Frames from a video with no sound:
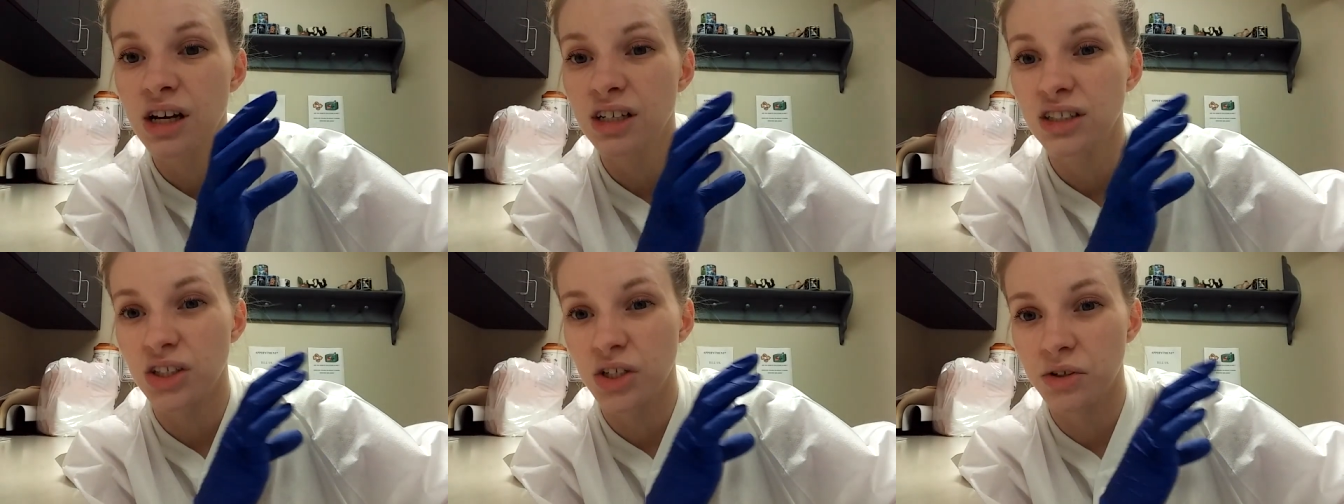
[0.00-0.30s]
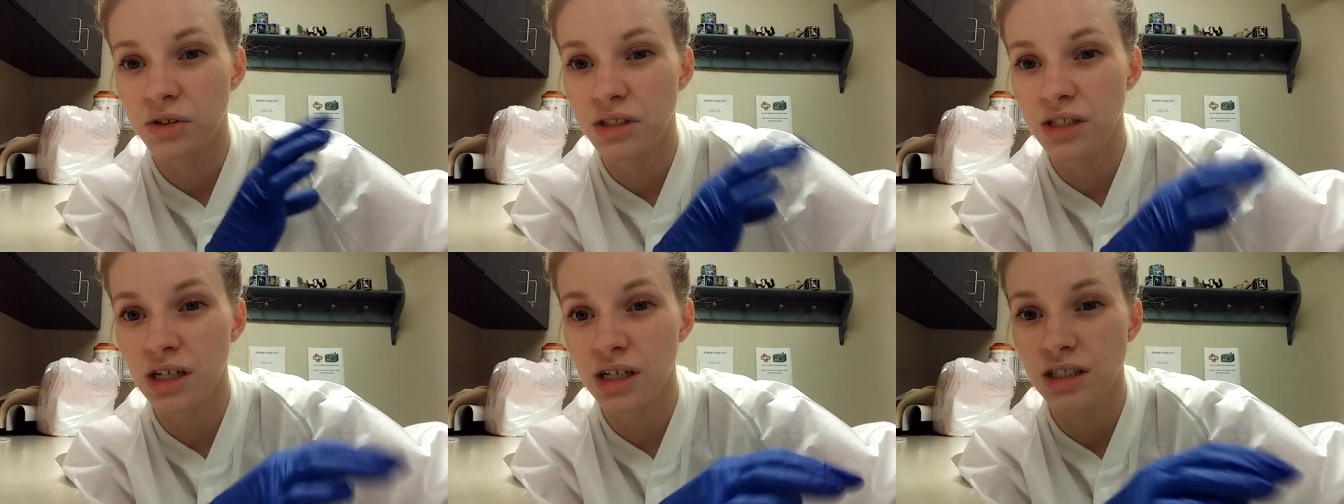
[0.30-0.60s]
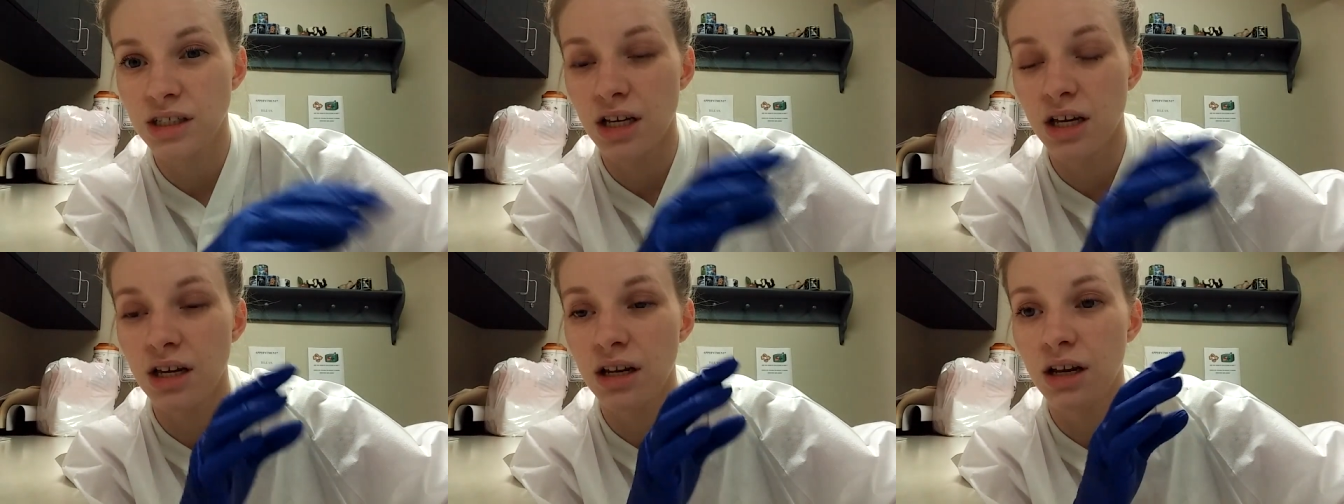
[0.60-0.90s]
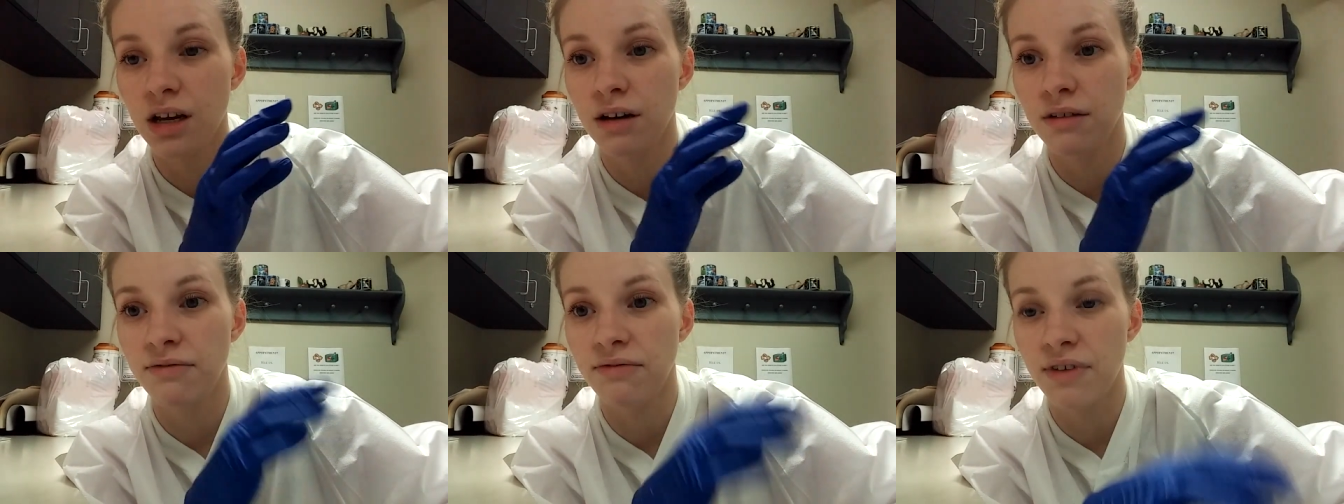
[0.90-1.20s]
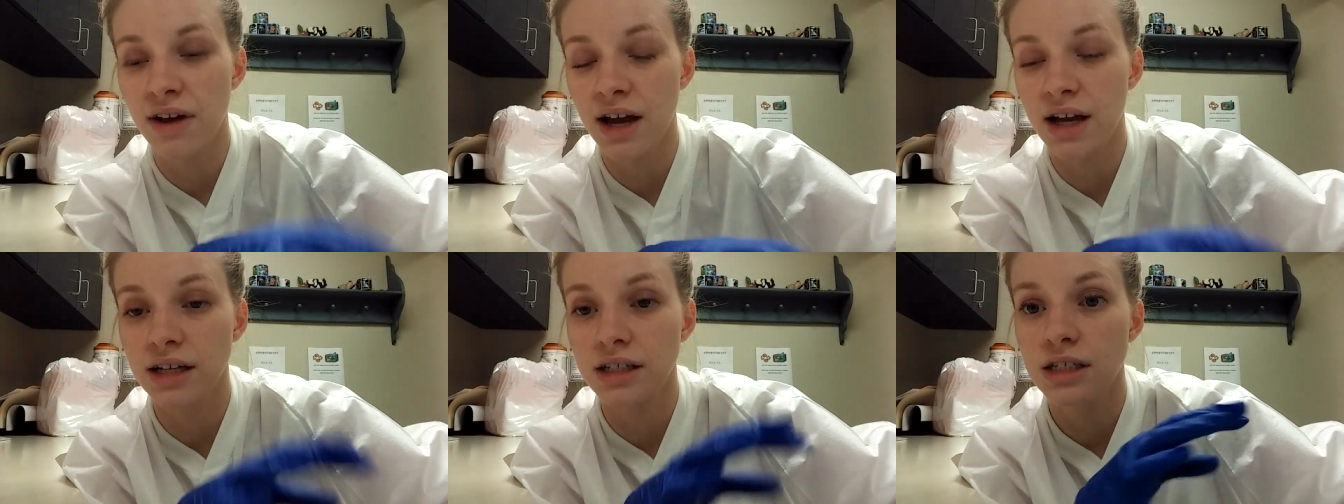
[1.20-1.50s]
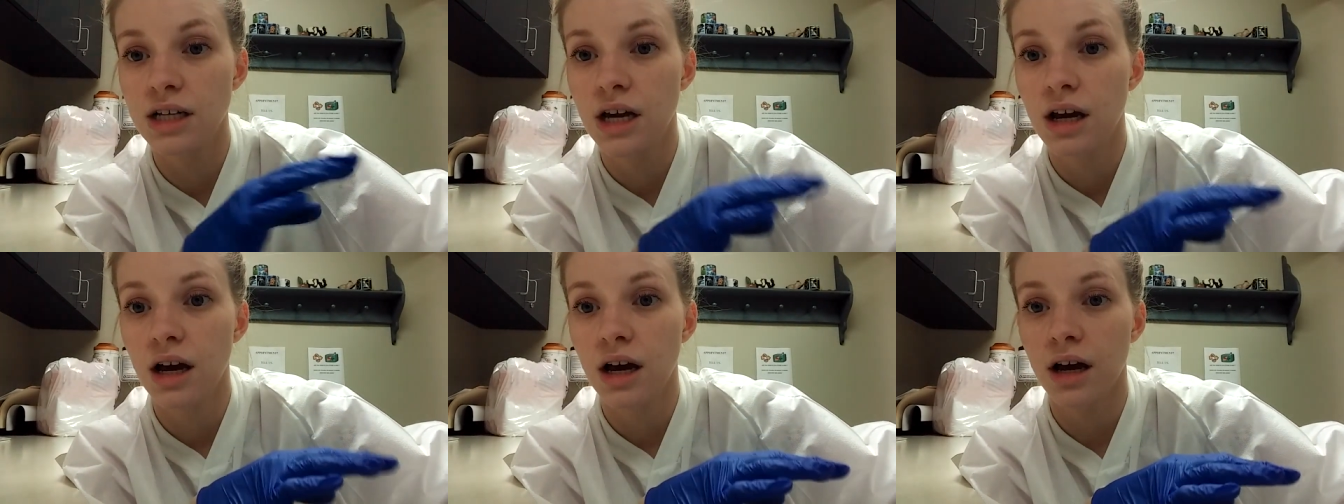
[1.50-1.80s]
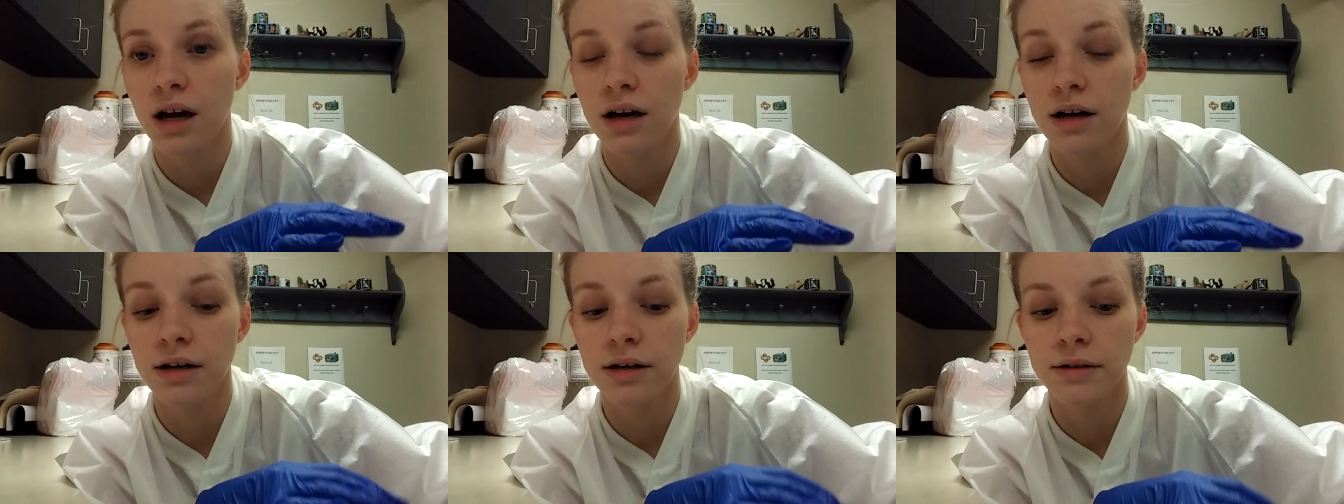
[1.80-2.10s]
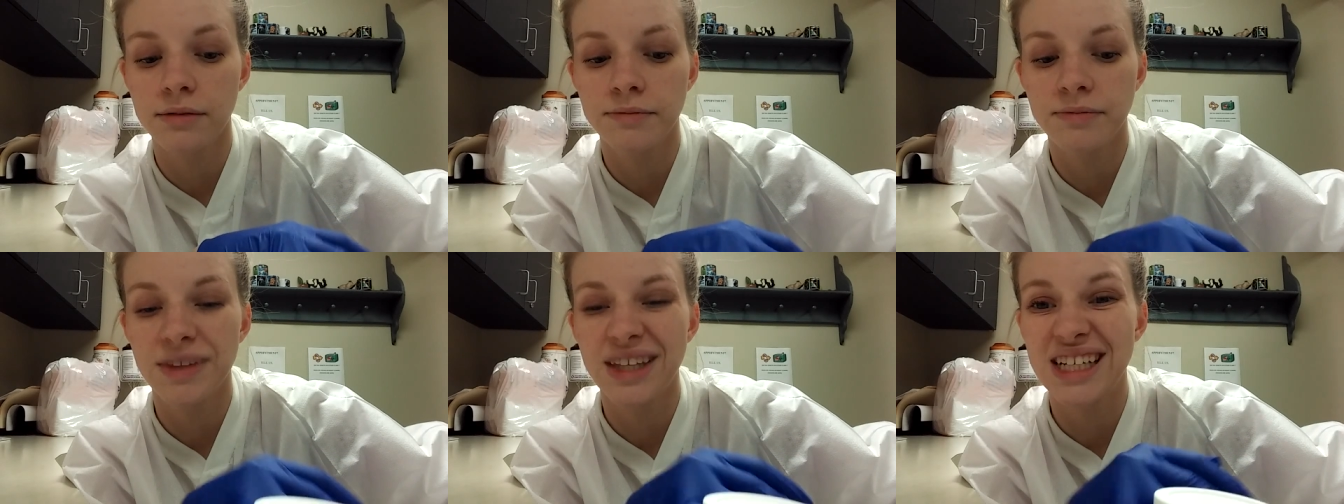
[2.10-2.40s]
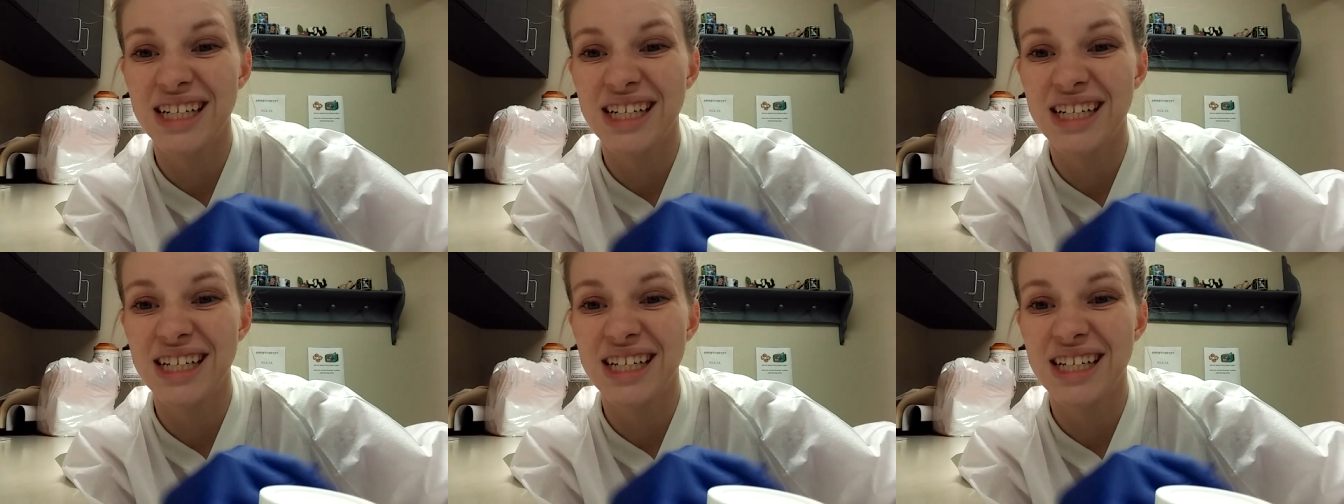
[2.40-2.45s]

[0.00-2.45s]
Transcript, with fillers: so it doesn't affect um,